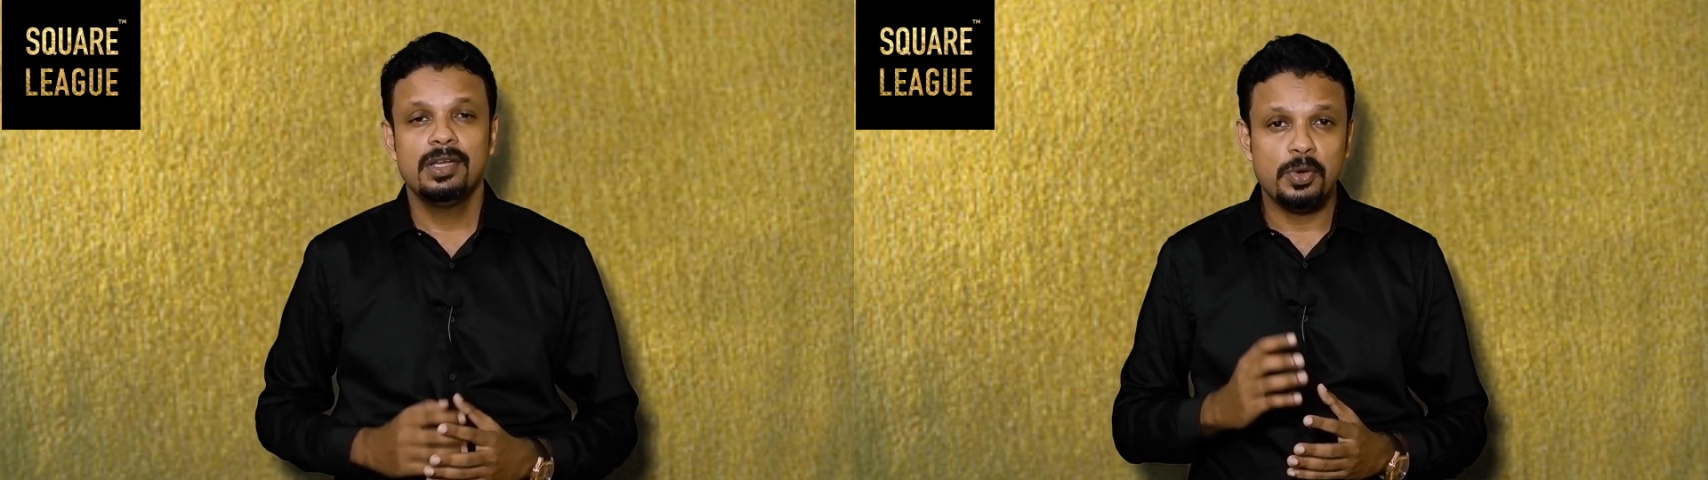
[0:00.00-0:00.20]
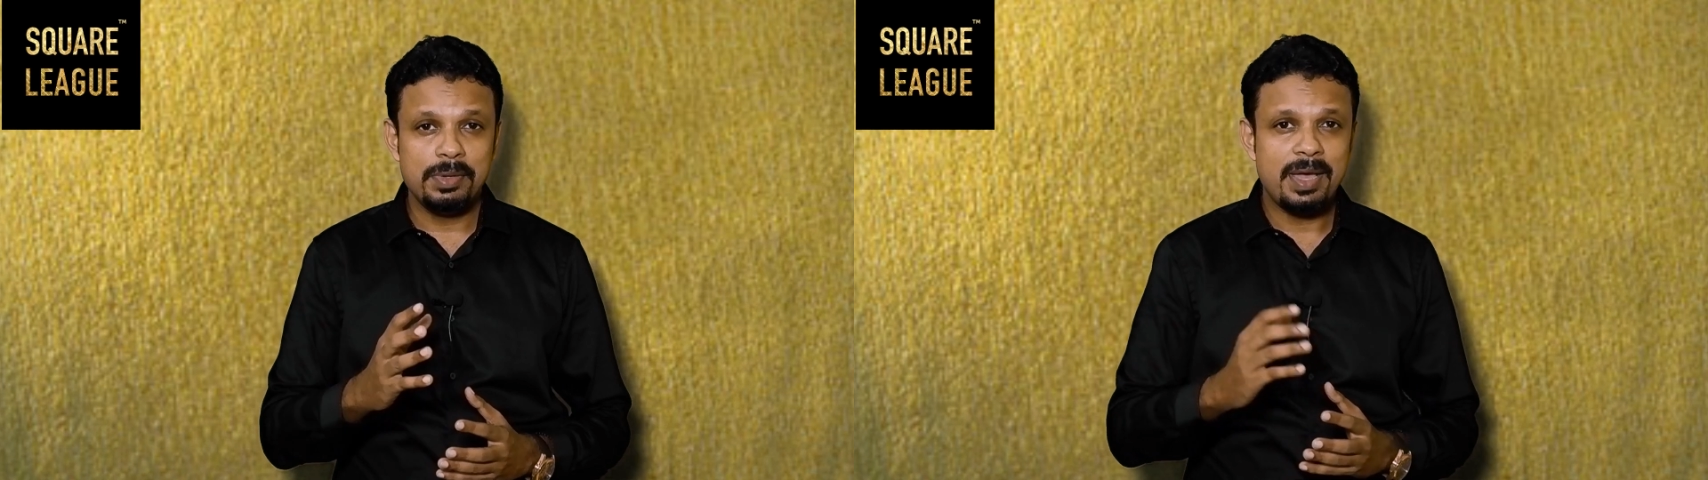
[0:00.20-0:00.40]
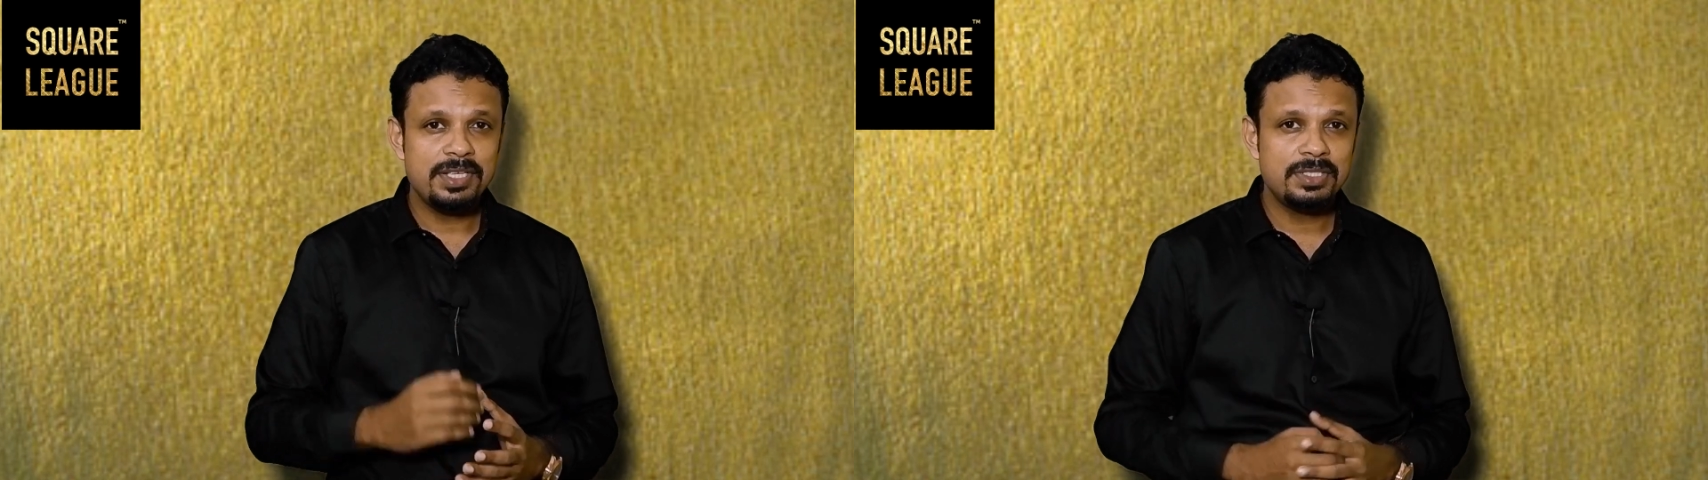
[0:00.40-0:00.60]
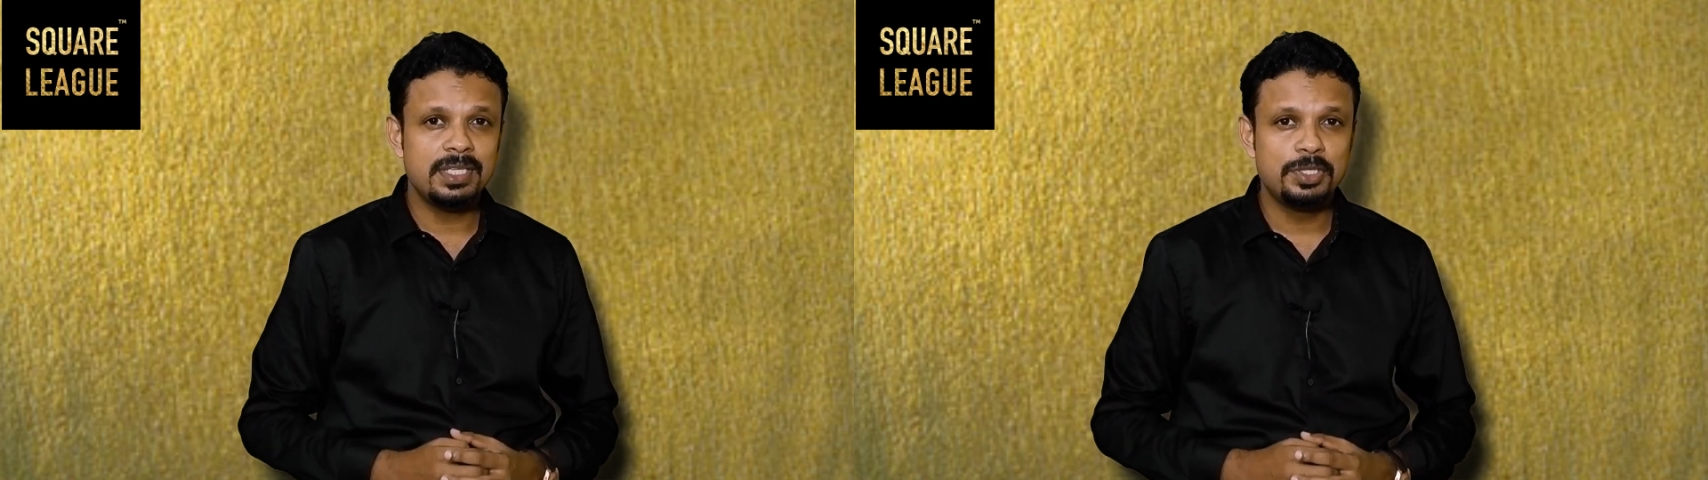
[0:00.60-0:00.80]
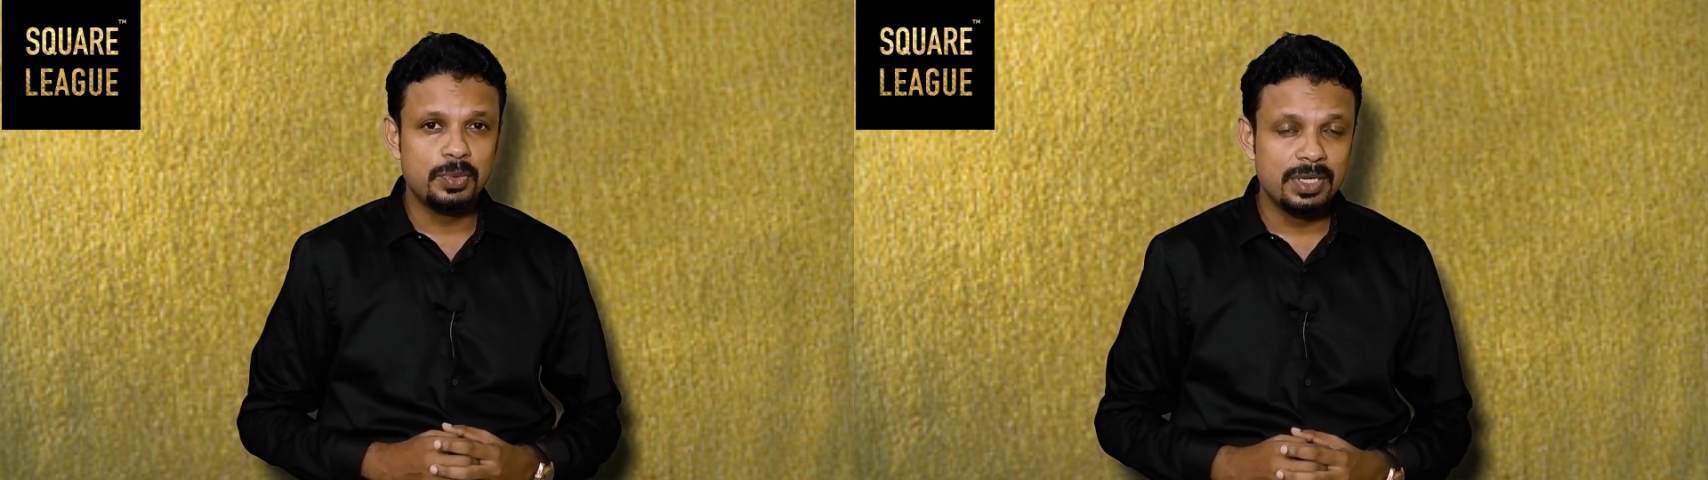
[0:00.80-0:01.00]
Now imagine
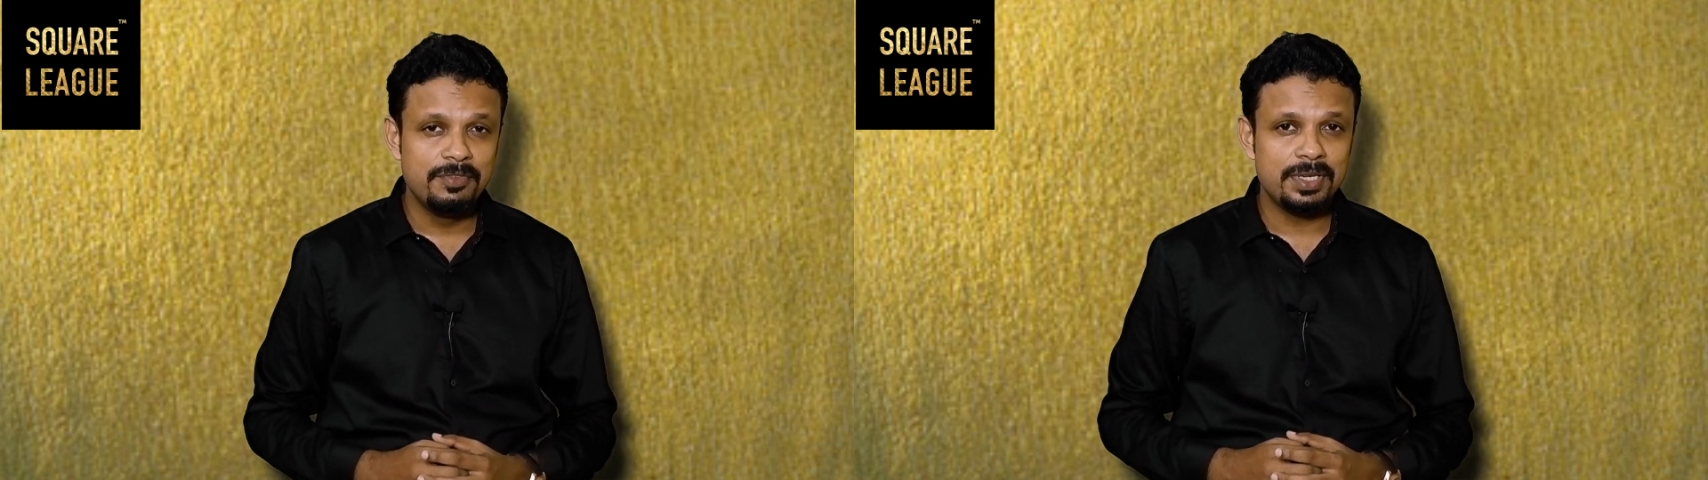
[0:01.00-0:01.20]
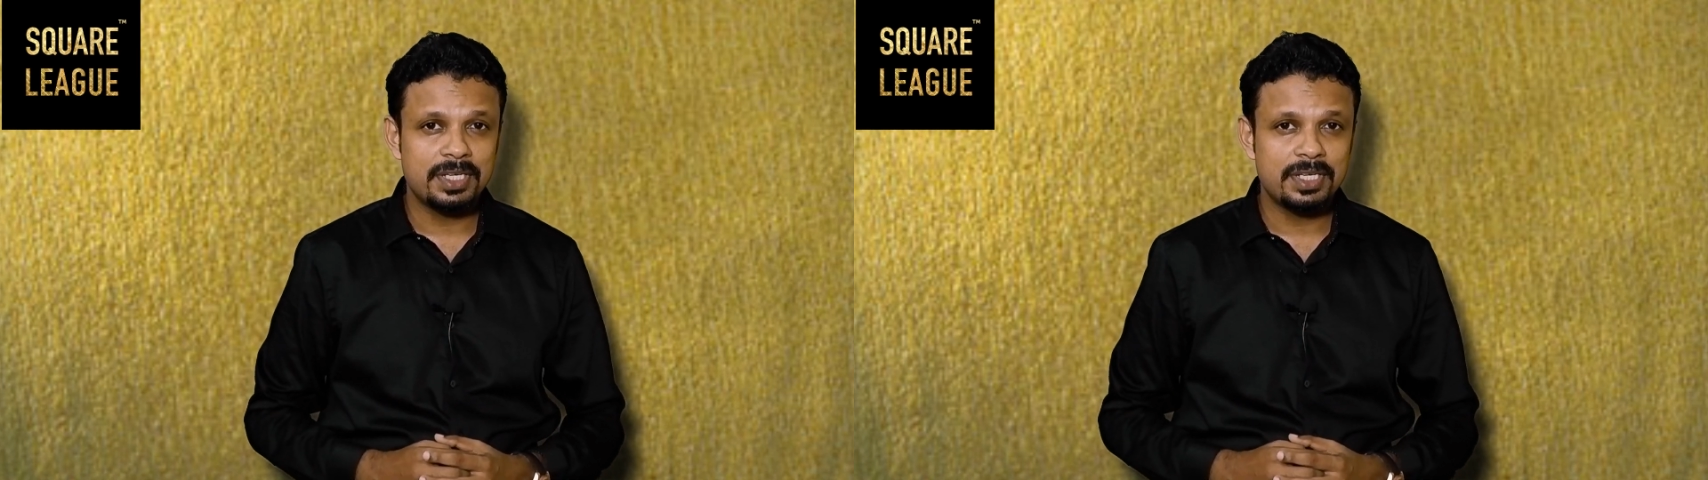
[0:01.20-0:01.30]
that you live in